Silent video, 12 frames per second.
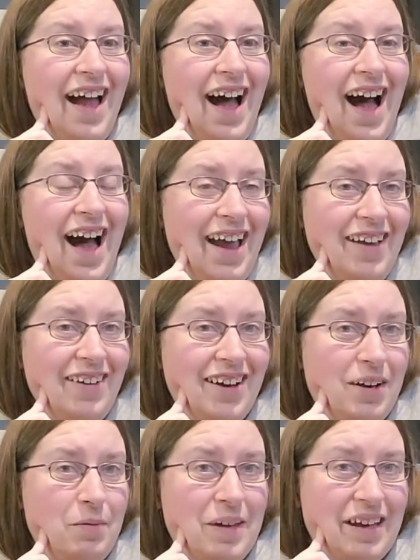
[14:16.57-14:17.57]
I'm
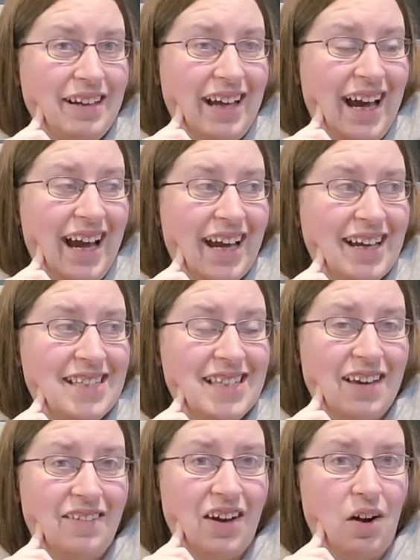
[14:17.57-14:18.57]
going to be like
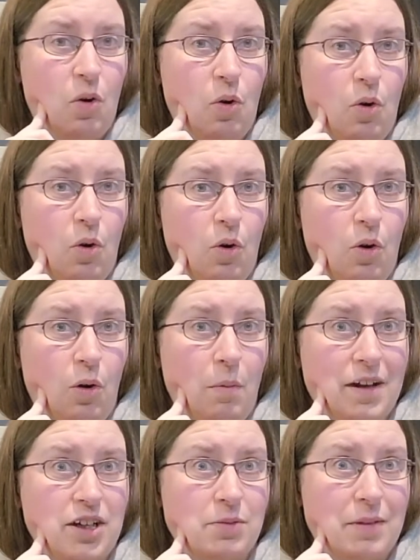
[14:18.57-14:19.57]
saving a whole
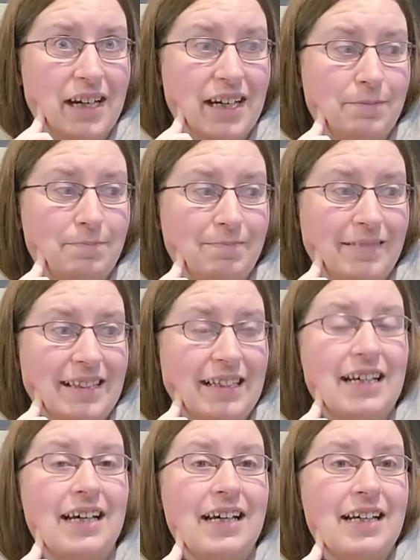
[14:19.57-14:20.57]
bunch of money.
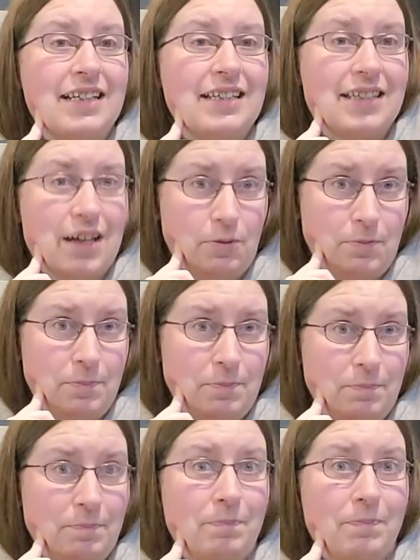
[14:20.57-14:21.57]
So
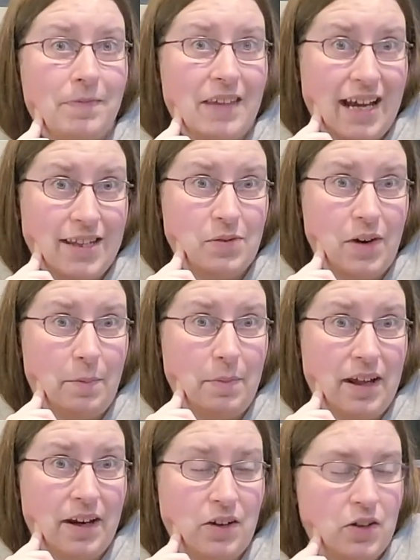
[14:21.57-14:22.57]
that's what I'm
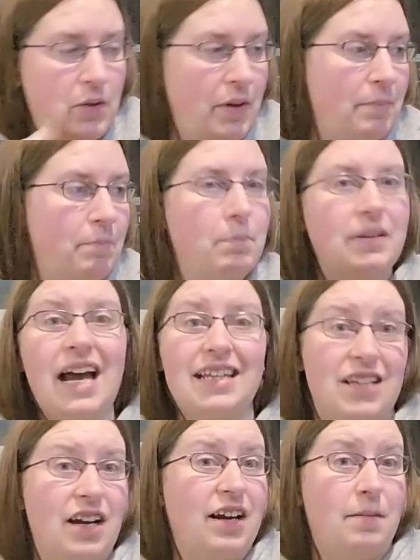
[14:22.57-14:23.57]
planning on doing. But
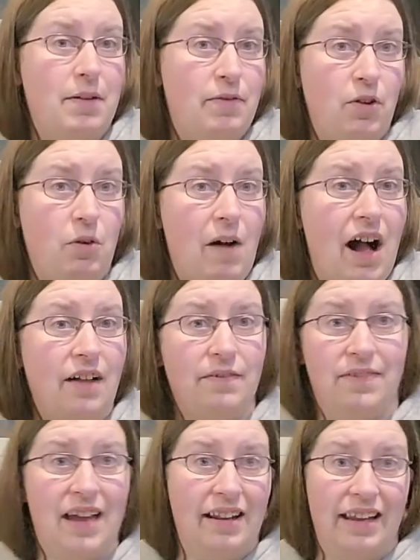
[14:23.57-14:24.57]
that's not going to be for a while.
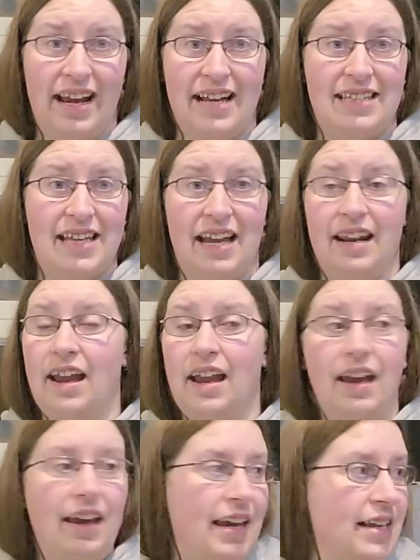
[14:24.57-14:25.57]
That, like I said,
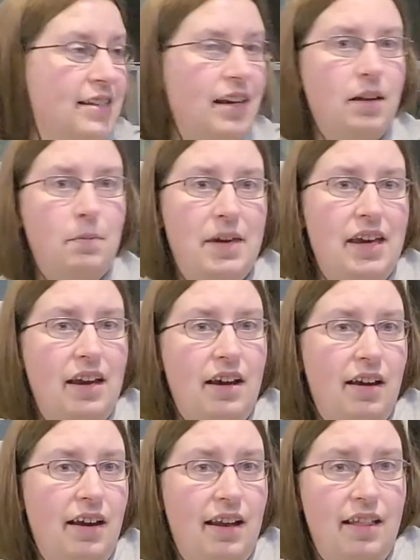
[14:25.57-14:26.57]
he's going to
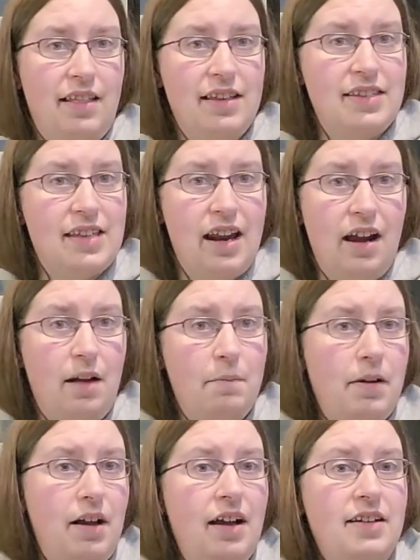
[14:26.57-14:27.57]
be in this setup
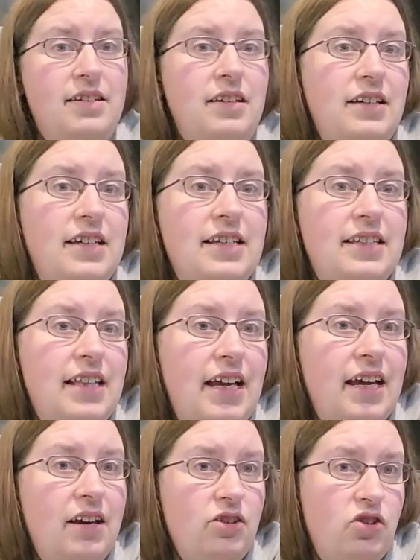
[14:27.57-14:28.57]
until he's like